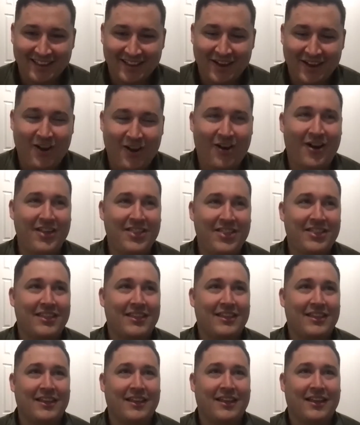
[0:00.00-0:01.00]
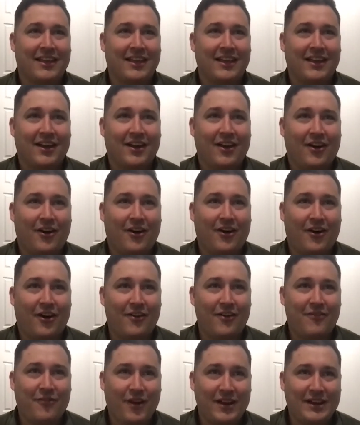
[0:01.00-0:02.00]
I
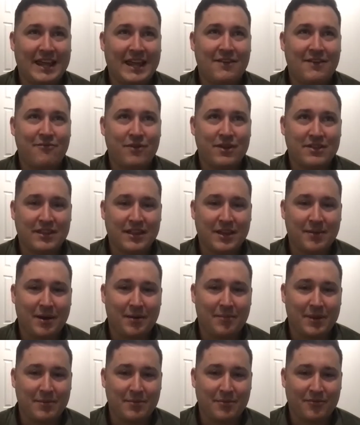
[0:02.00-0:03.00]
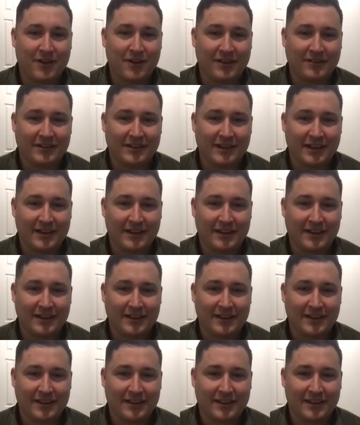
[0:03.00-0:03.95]
find everything about people fascinating.